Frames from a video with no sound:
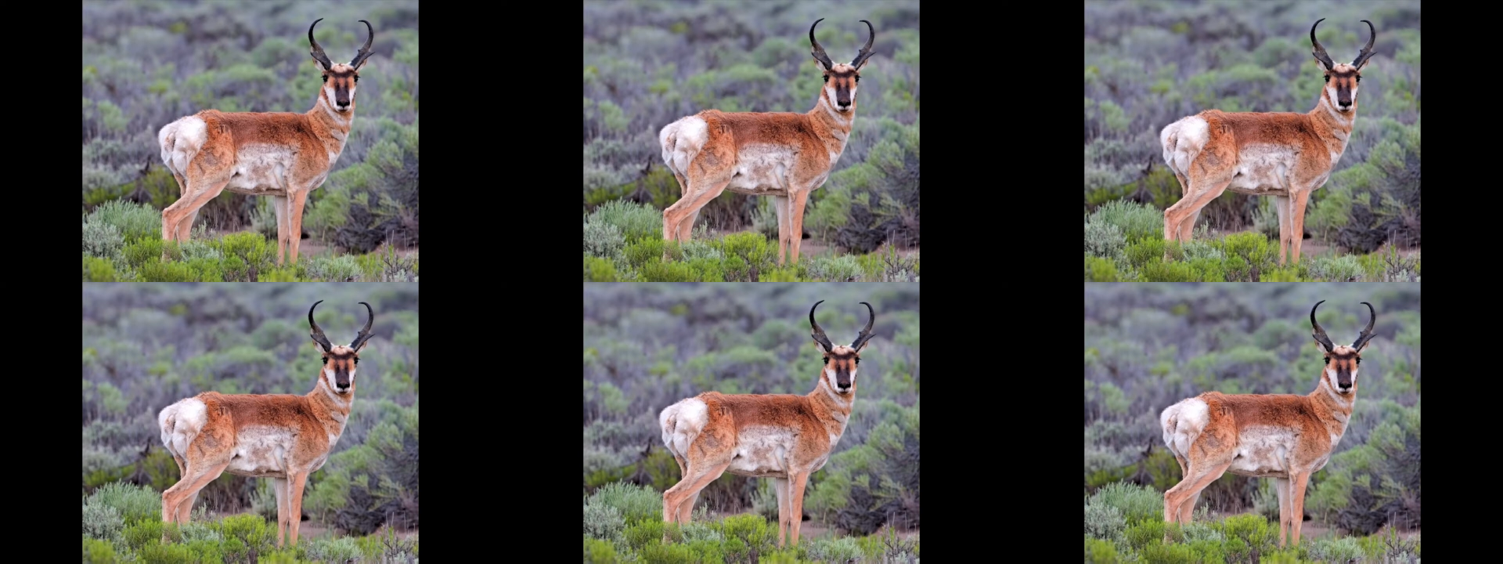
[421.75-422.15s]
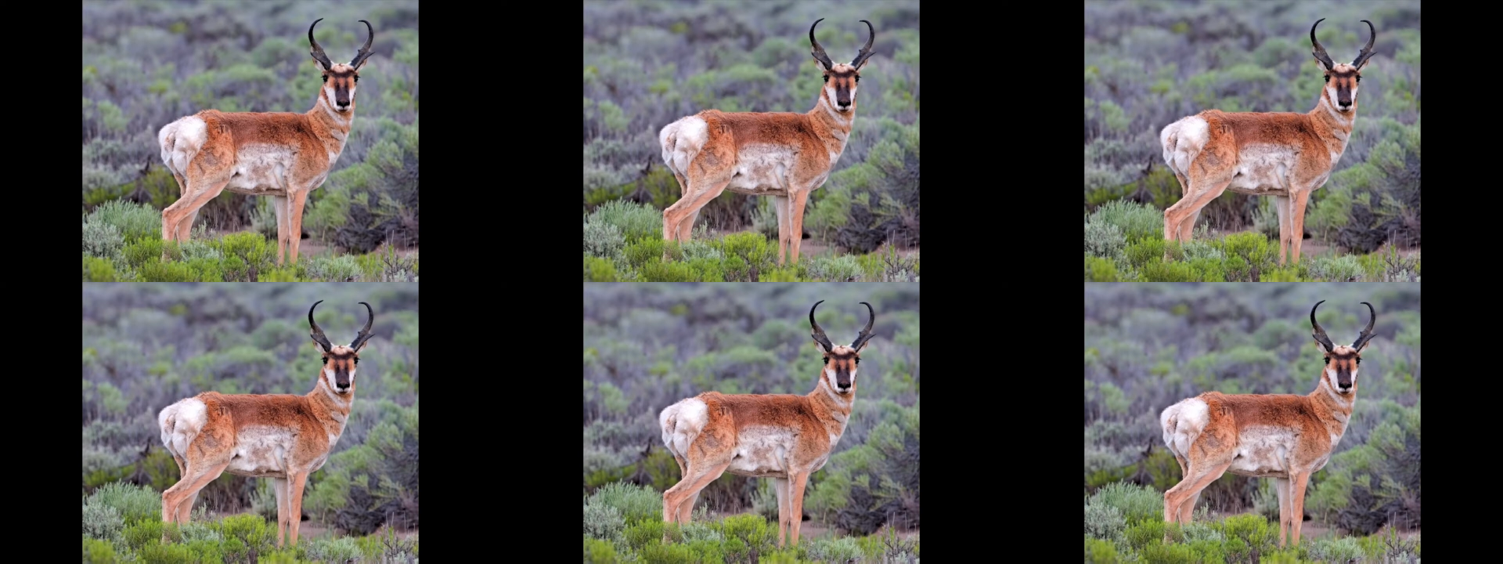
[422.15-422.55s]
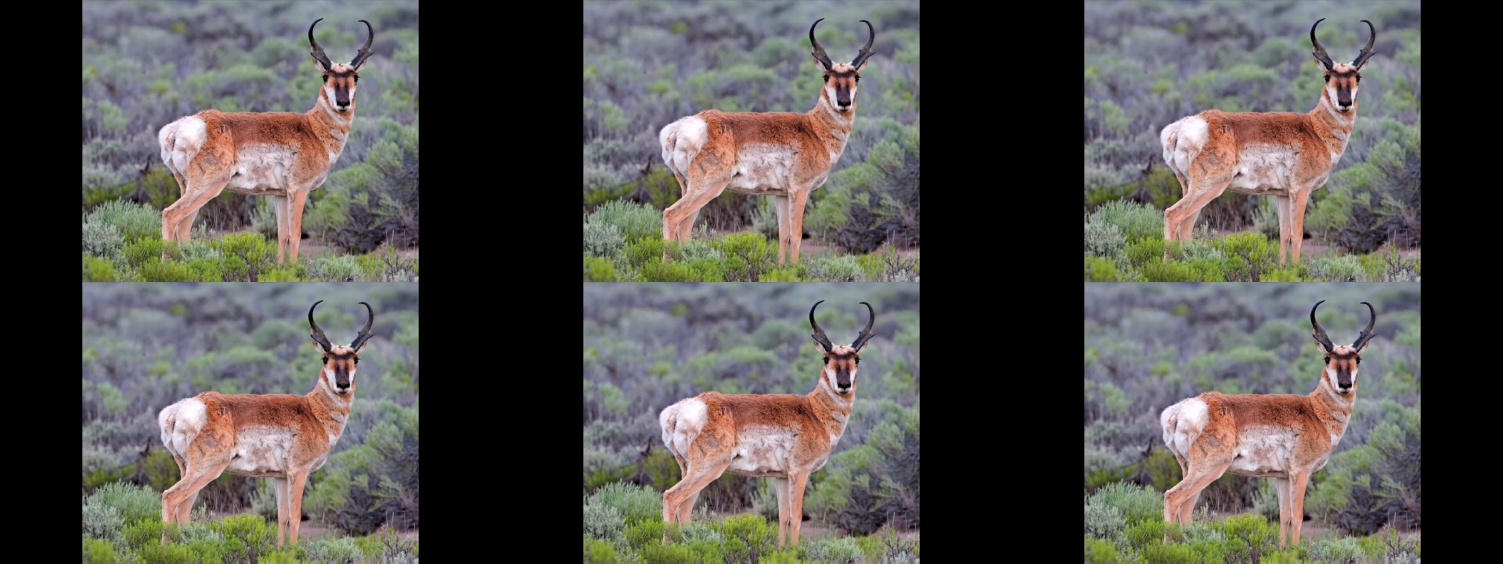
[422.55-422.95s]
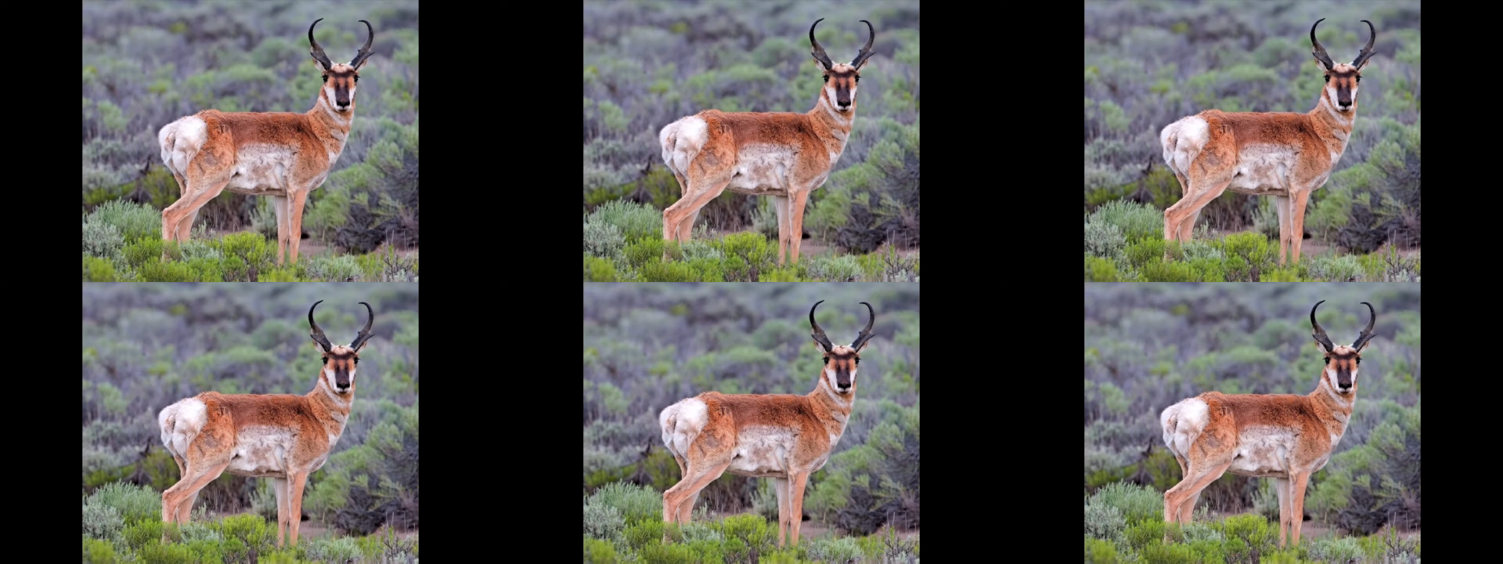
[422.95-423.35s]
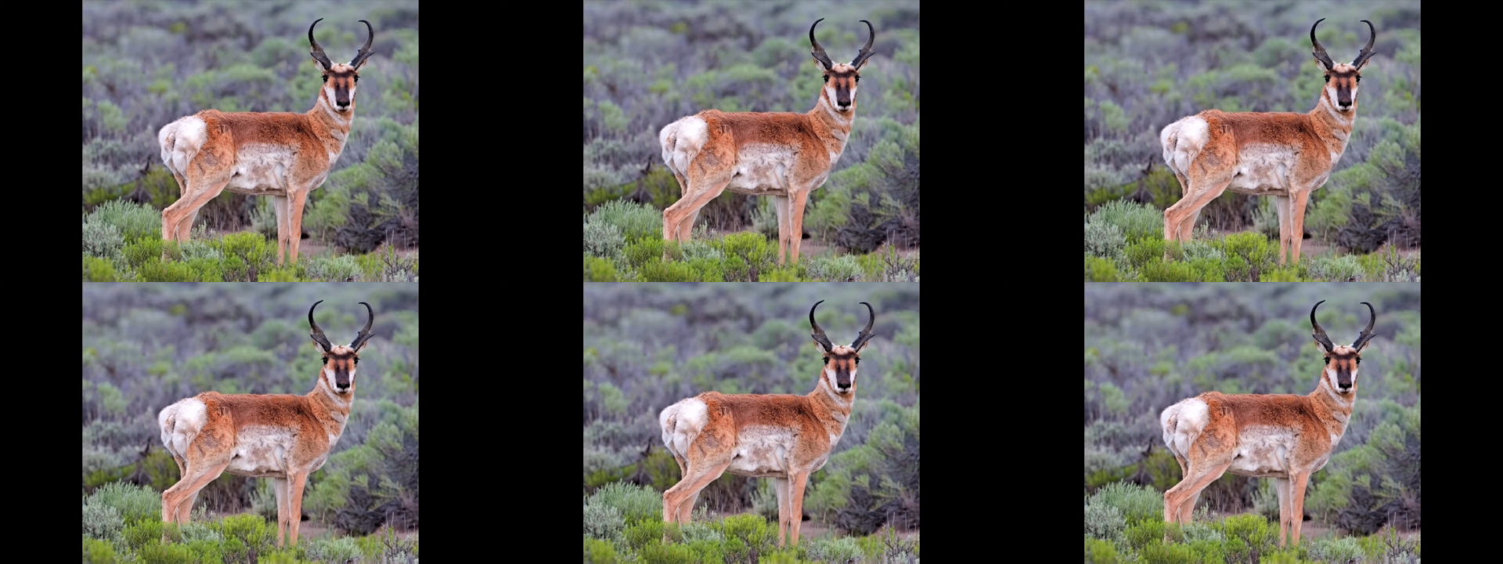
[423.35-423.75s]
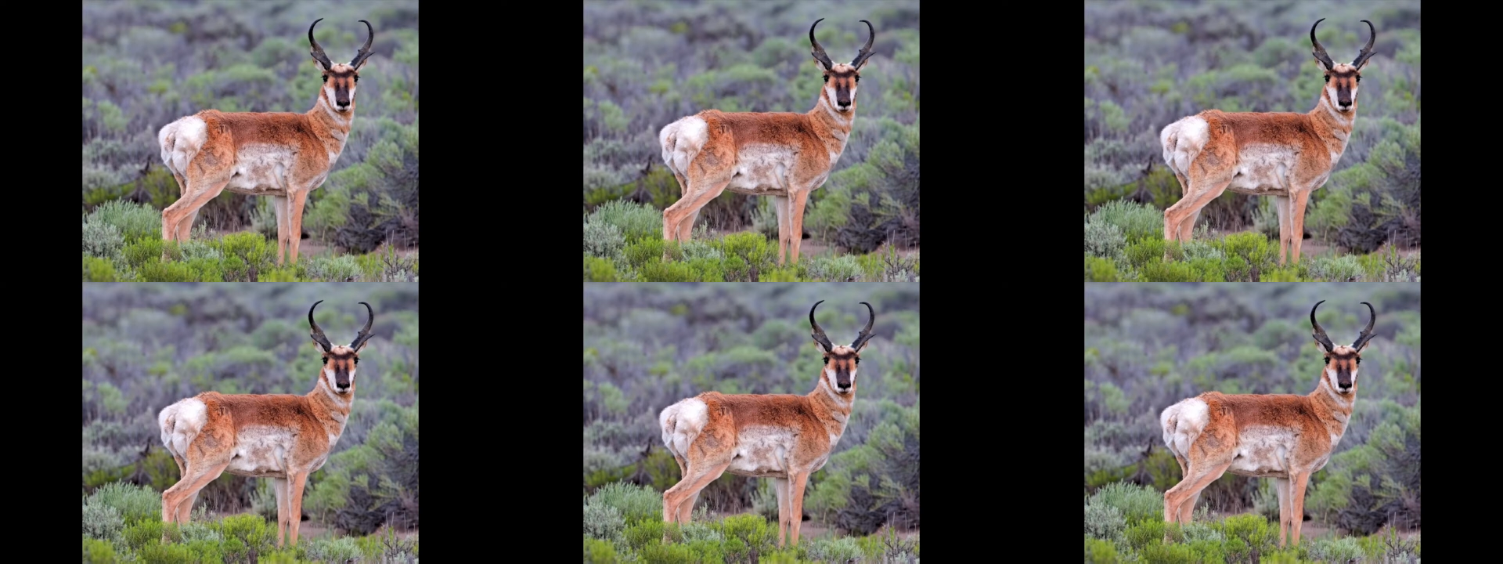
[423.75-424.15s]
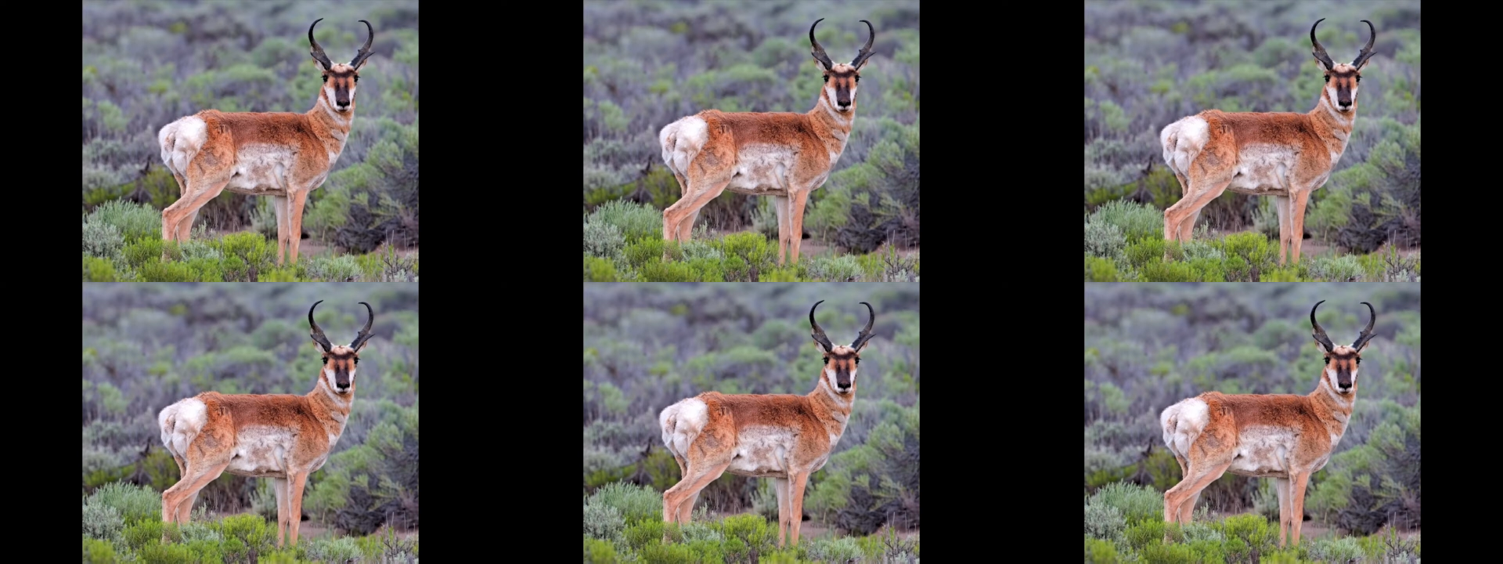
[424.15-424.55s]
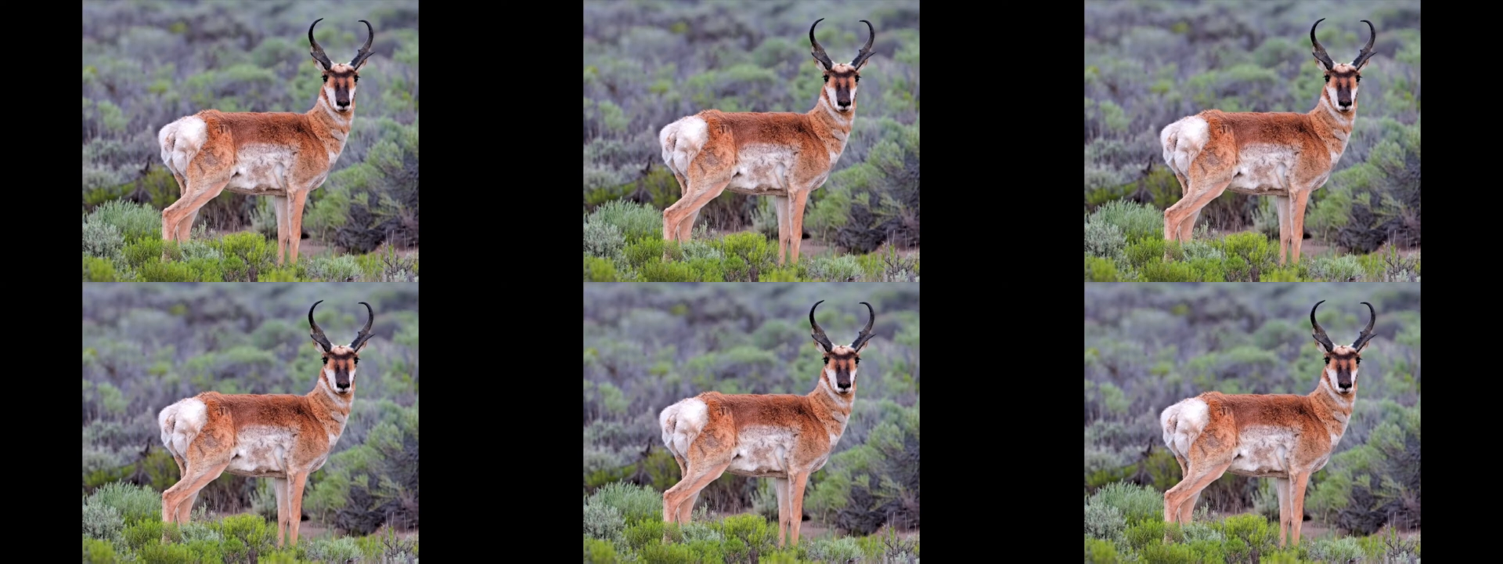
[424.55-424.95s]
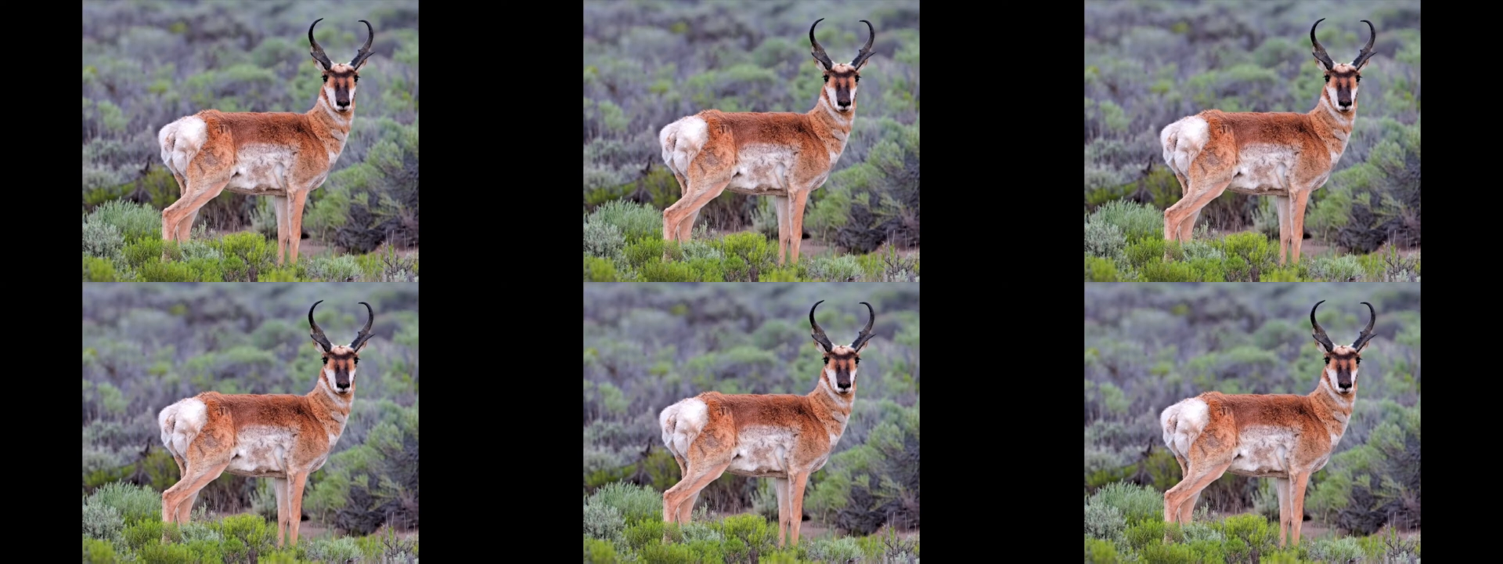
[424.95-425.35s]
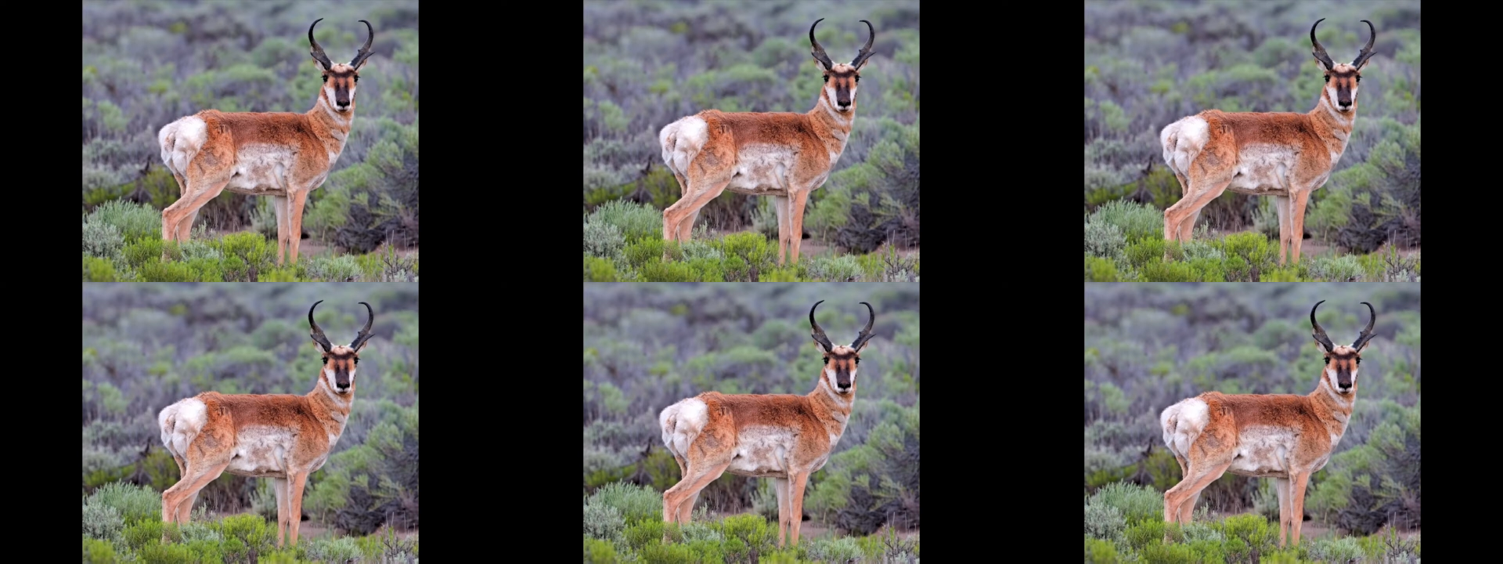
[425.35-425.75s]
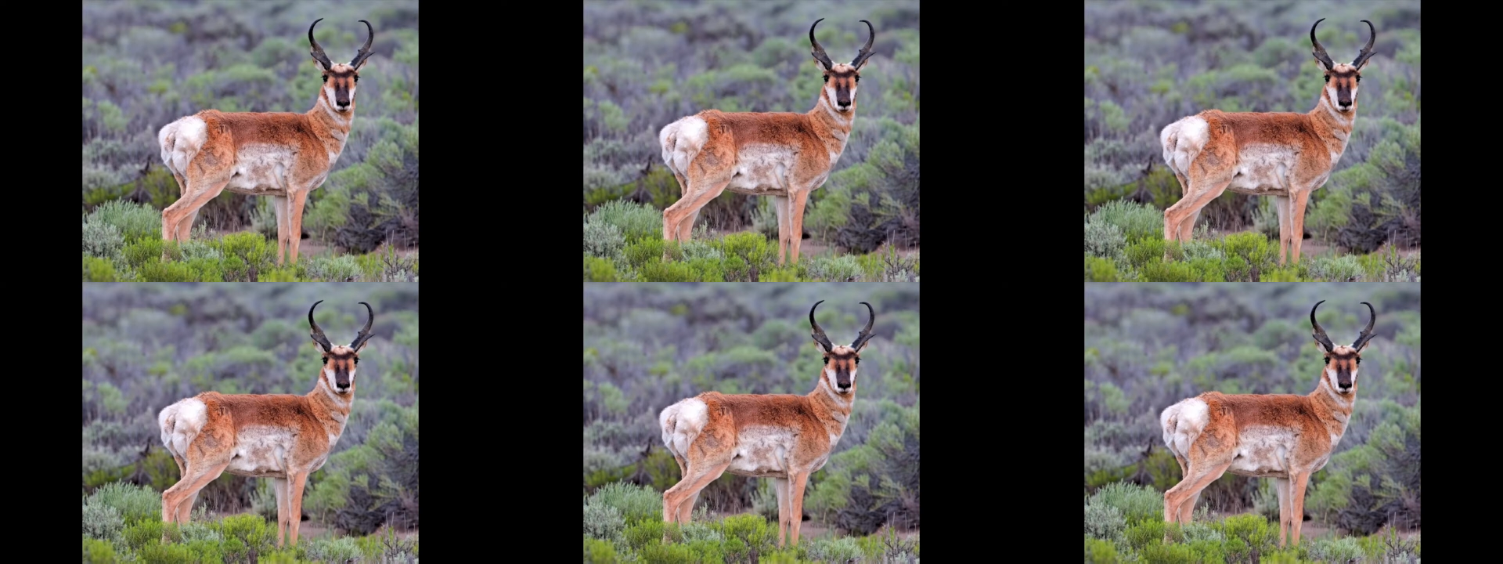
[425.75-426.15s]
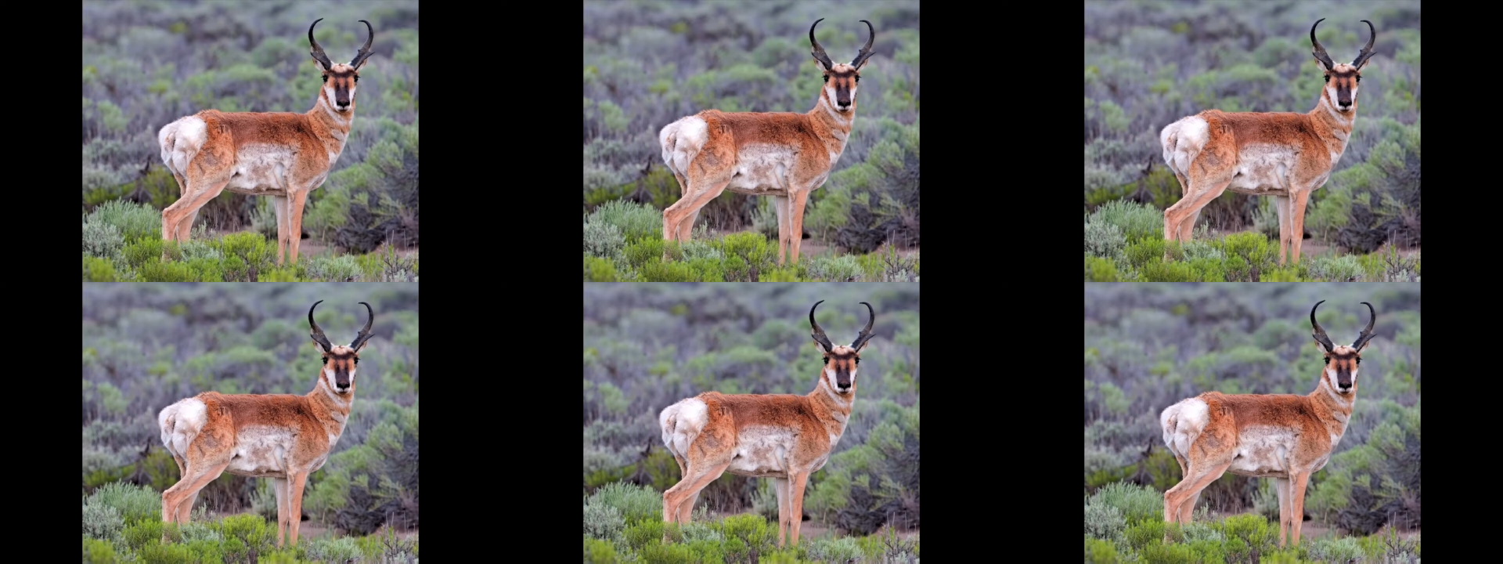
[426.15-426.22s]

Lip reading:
[unreadable: no face in view]